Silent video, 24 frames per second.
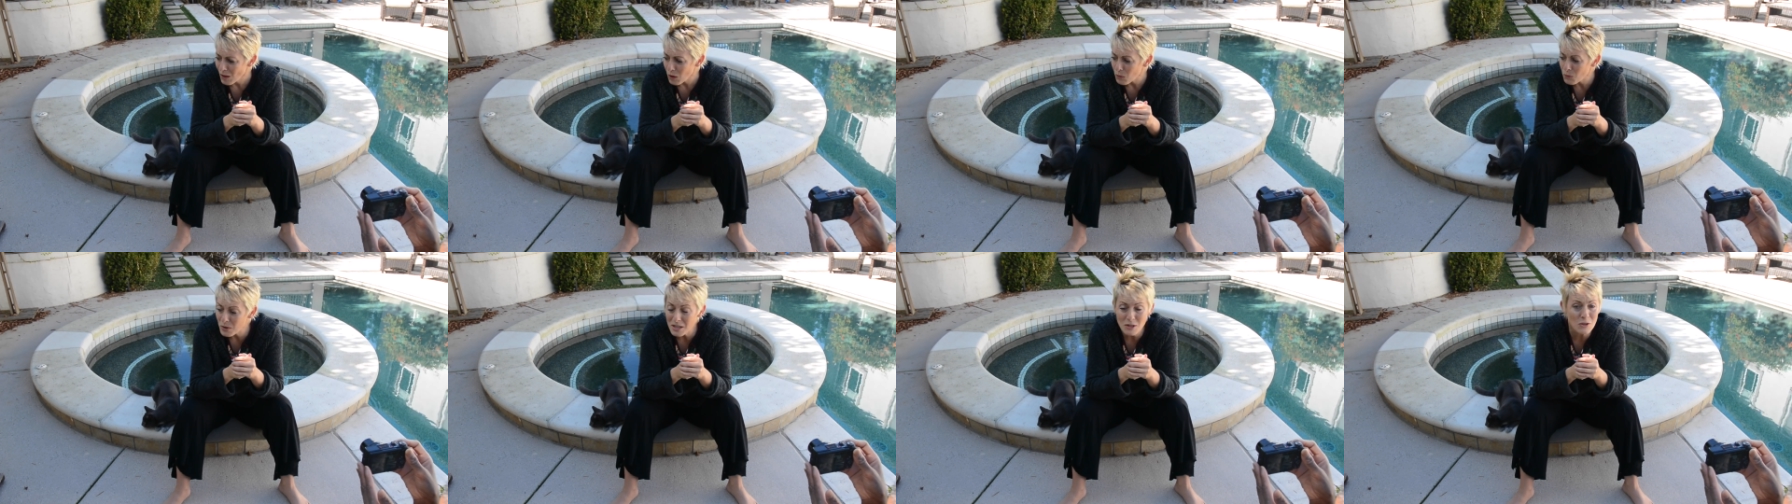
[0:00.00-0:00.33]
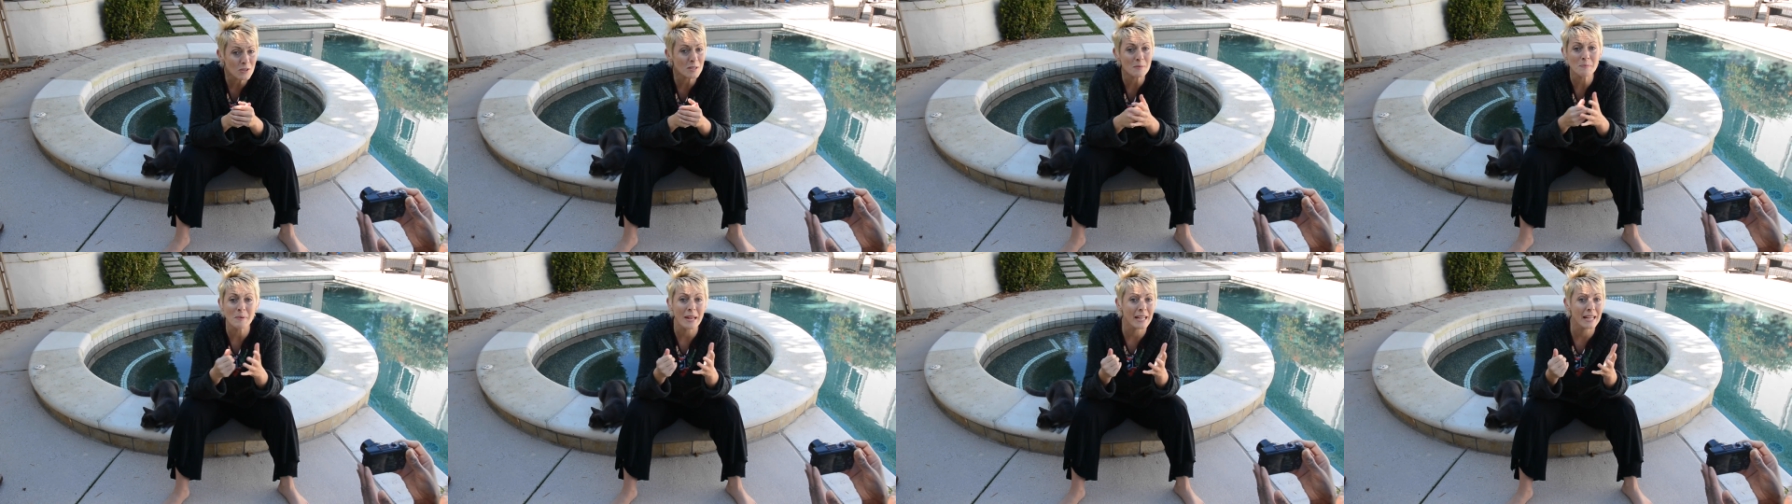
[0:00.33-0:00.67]
we
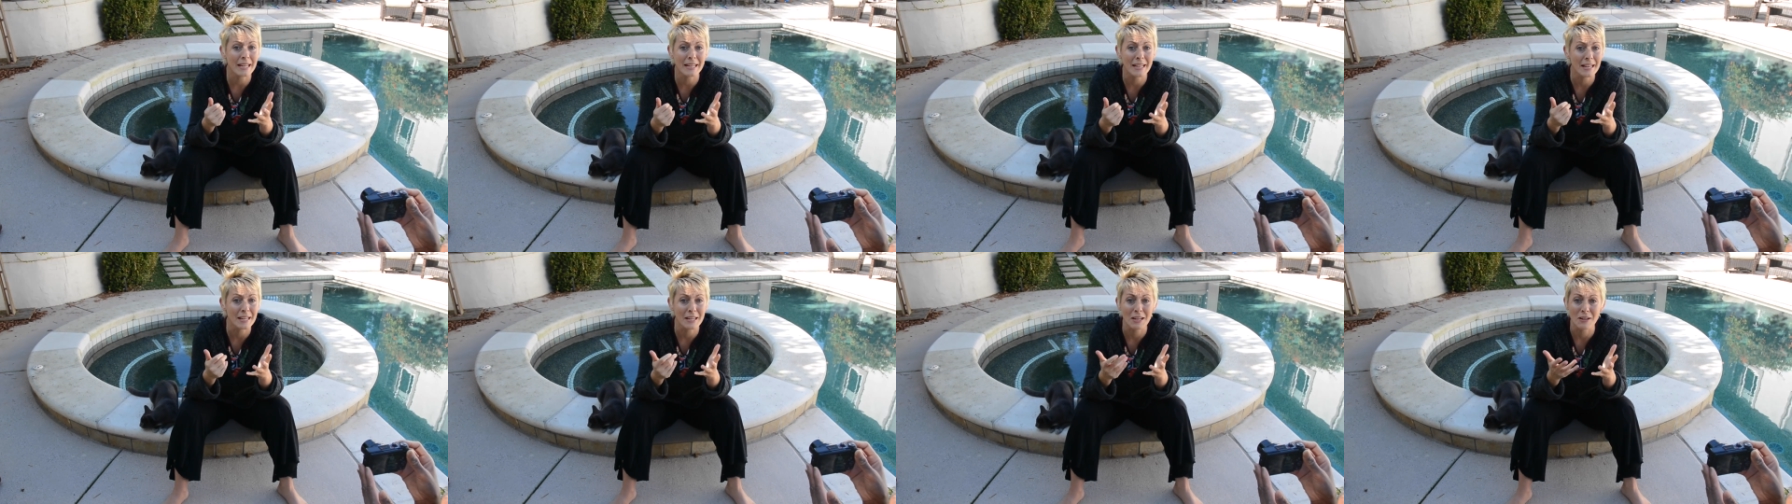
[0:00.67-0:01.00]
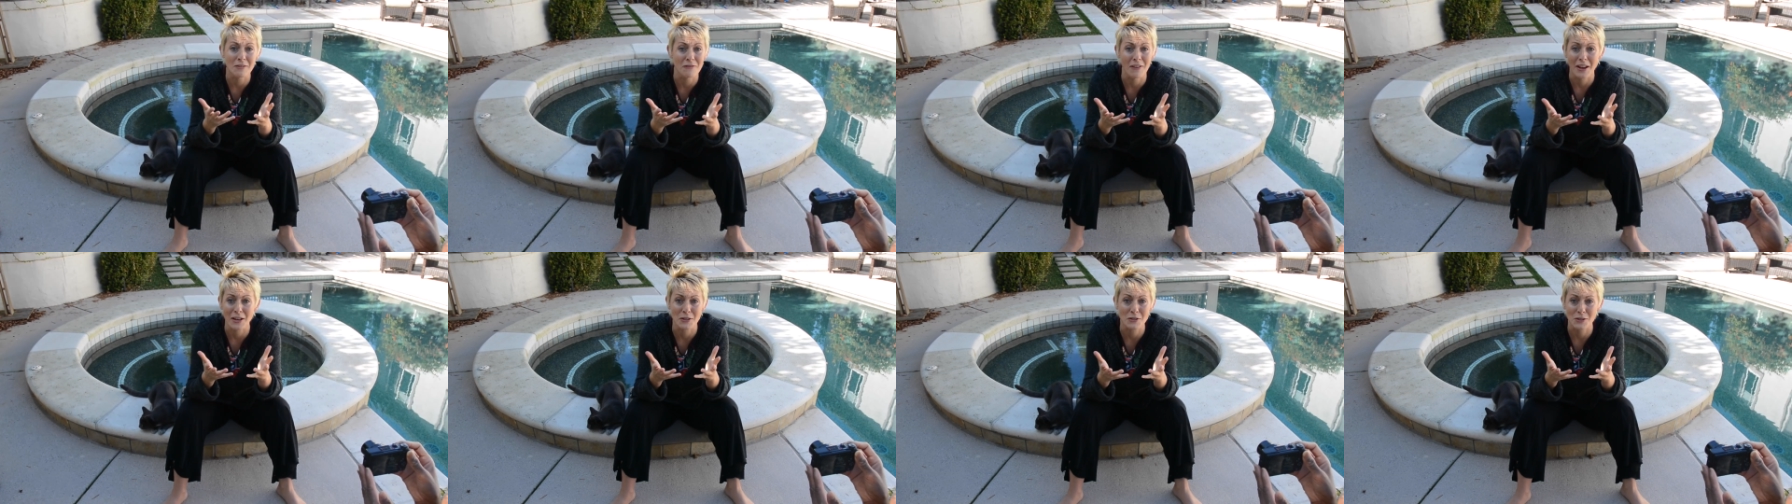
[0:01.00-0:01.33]
just made it an
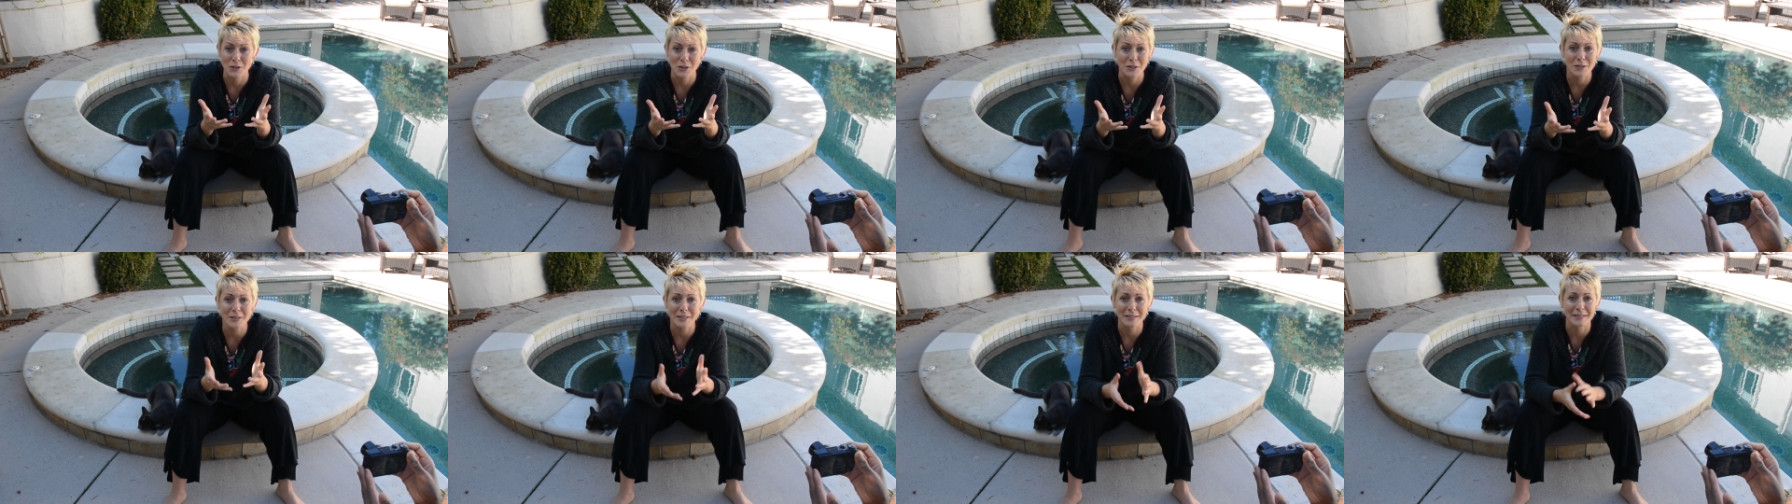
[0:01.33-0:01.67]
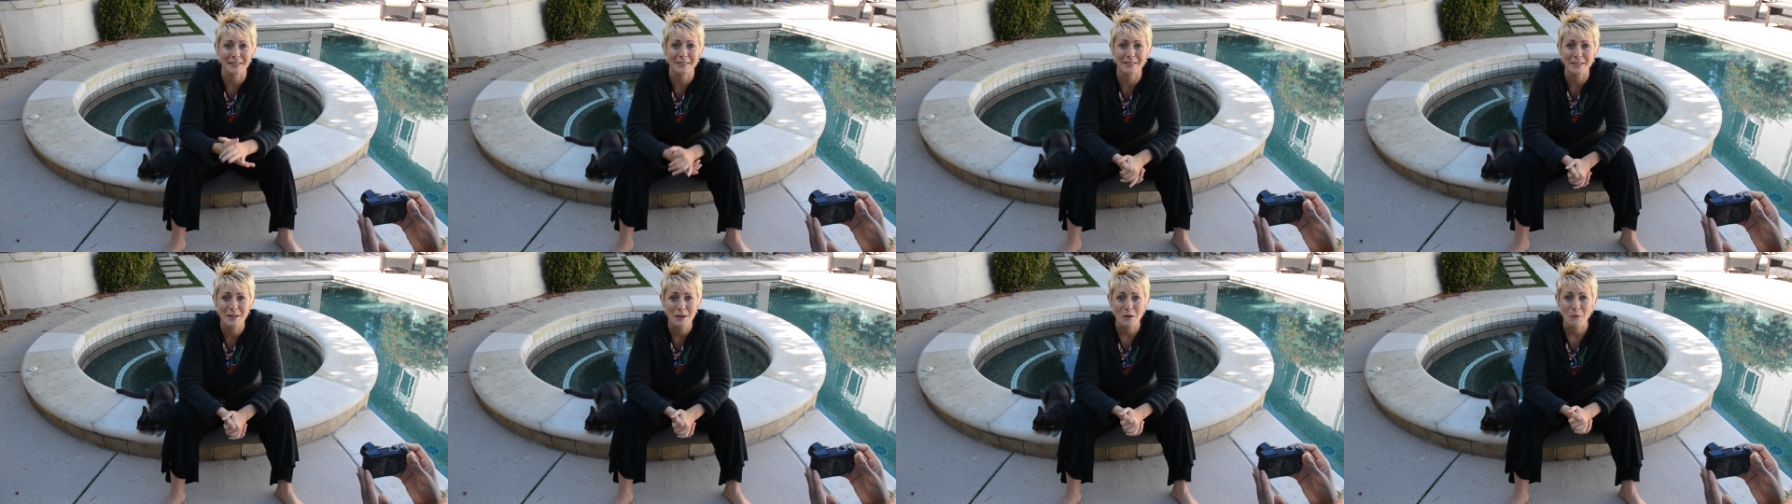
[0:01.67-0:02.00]
adventure,
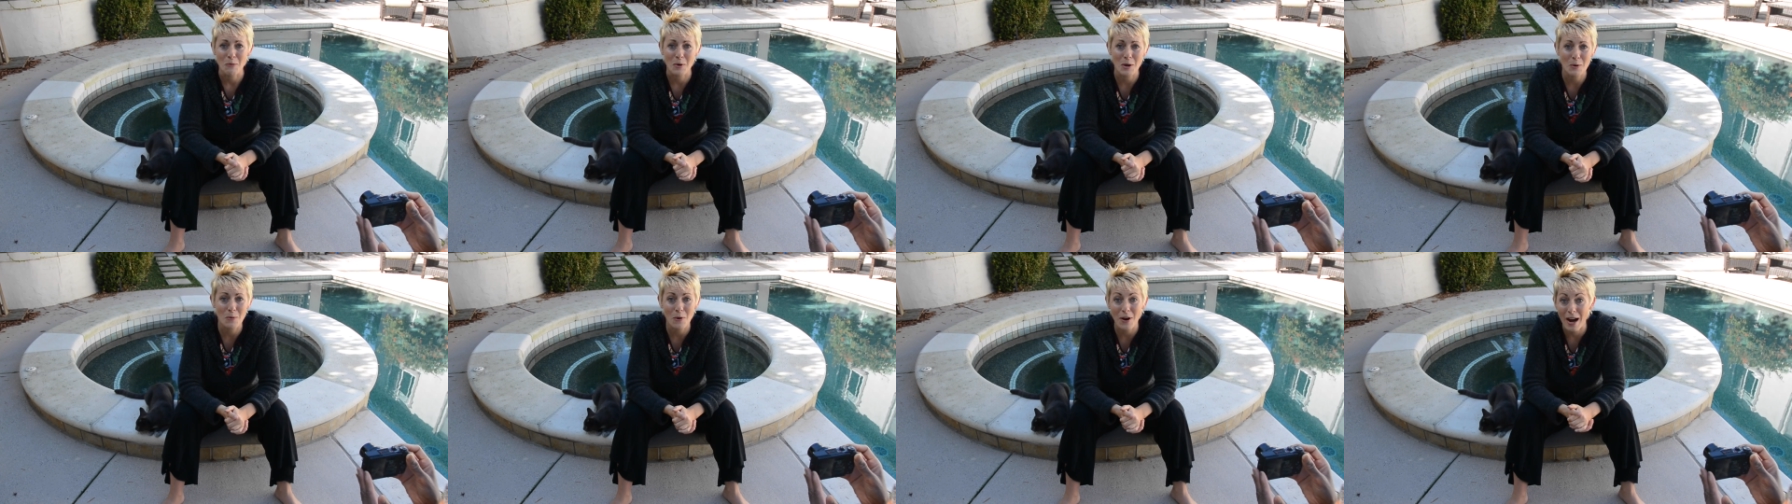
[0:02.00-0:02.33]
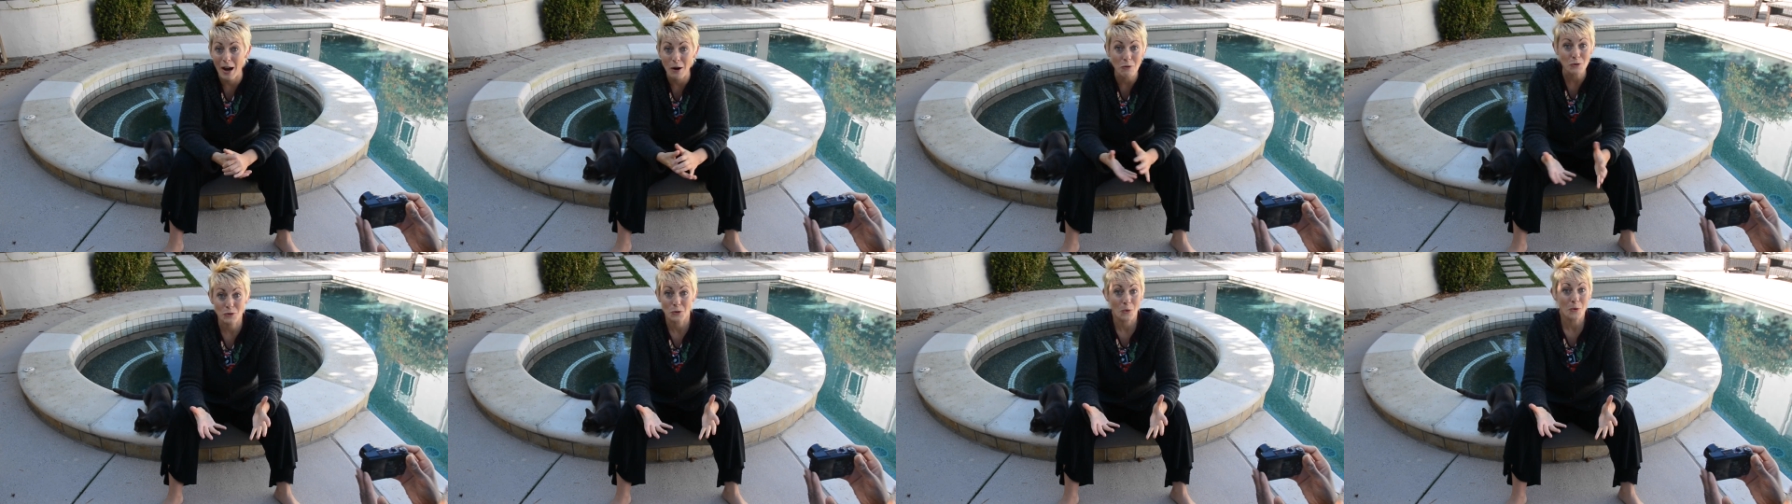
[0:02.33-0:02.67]
and we were
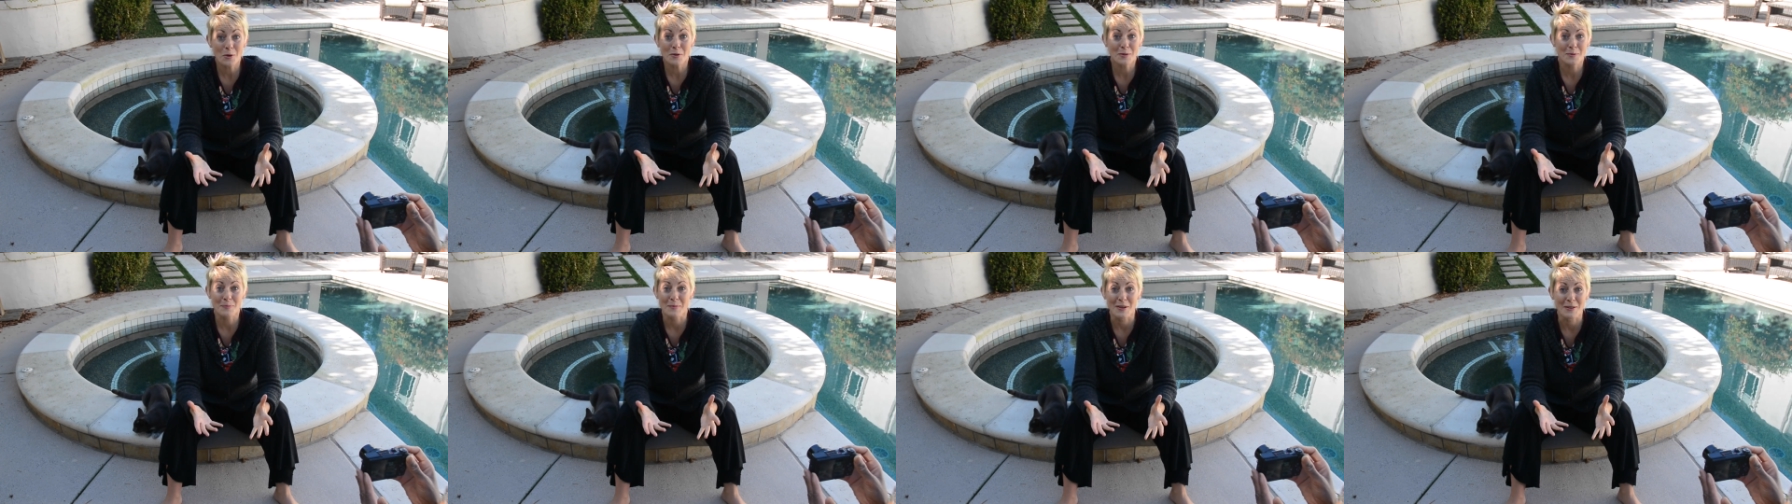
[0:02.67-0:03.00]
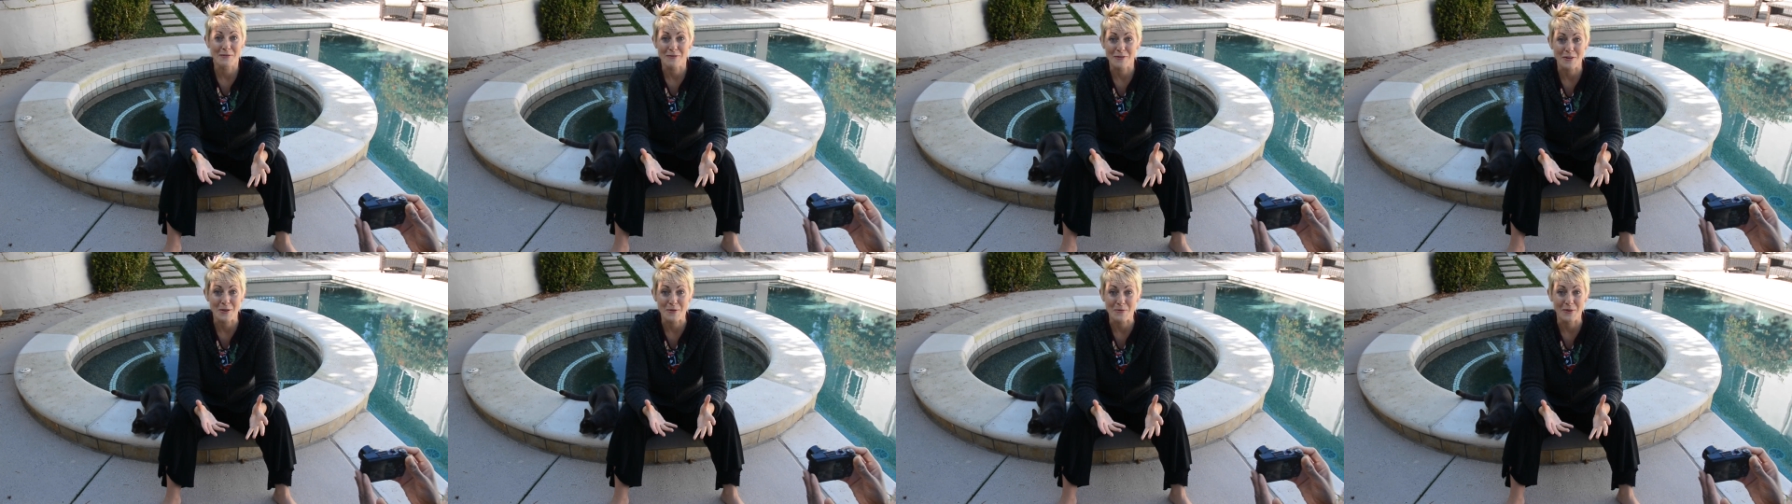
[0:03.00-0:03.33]

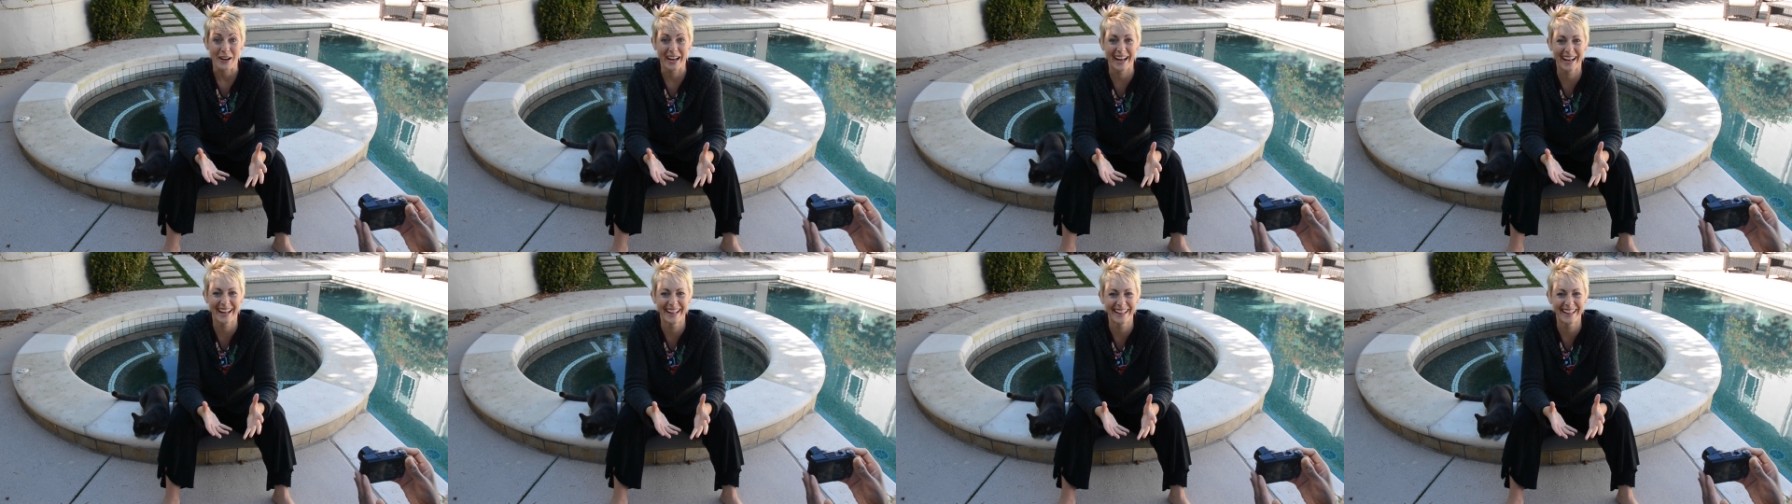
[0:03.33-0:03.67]
outdoorsmen for a while.